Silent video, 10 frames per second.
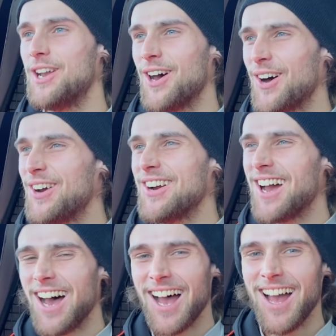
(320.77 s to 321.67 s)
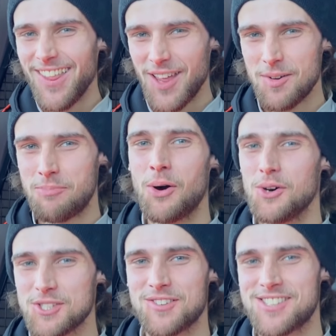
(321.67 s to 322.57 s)
you know, that
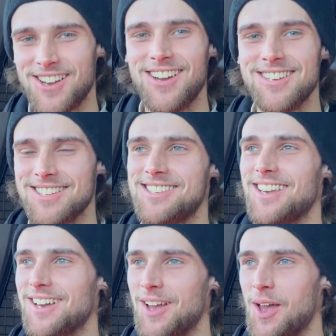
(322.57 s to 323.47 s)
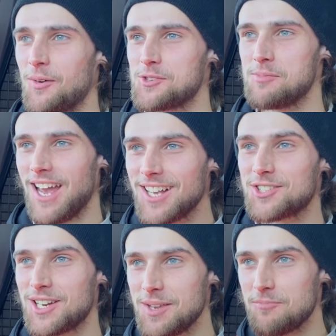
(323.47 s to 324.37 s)
pause of silence, yeah, was me
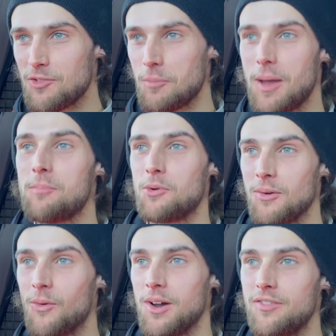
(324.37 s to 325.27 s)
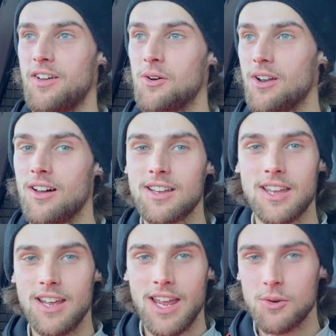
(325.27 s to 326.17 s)
actually remembering what it felt like.
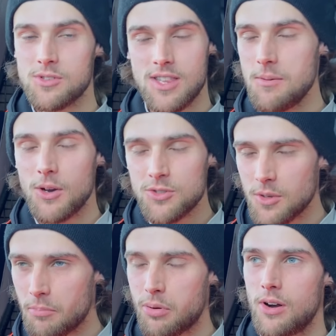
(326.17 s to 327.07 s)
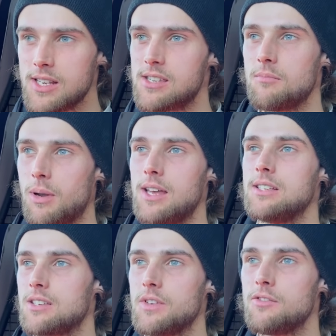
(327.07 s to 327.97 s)
It was the most depressing
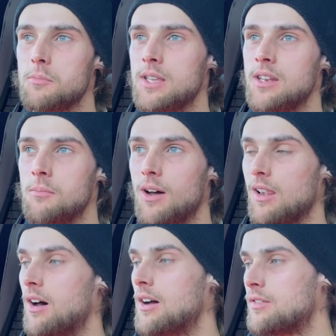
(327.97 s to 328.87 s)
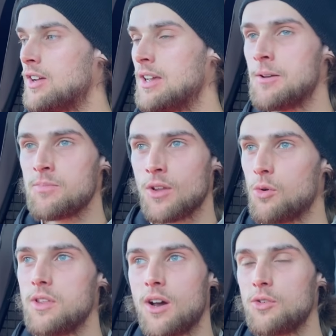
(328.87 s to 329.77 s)
place I've ever been in in my life.
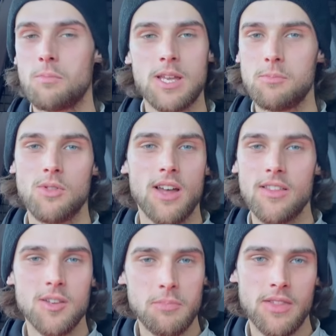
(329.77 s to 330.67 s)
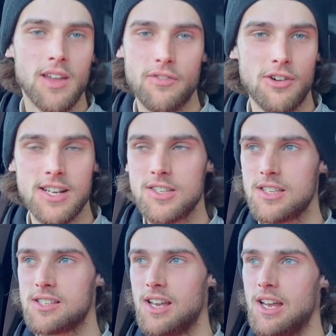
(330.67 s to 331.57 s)
All the older people there that had been there for
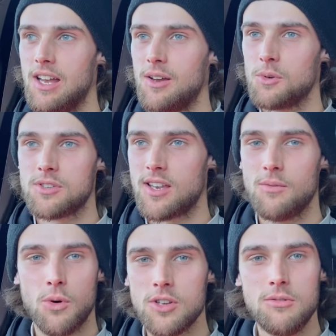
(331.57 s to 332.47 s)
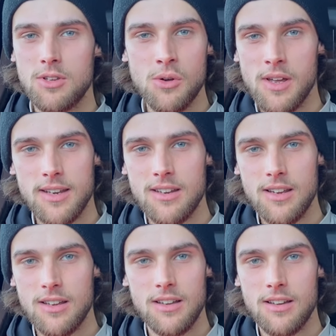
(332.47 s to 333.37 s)
ages were saying, what are you doing?
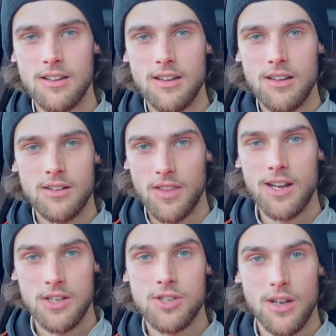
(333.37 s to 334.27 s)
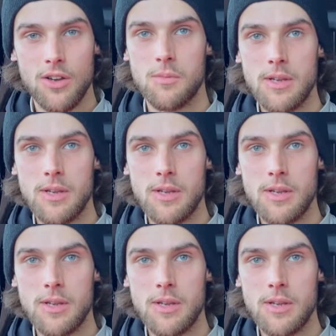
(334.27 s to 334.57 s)
Oh, they'd literally look at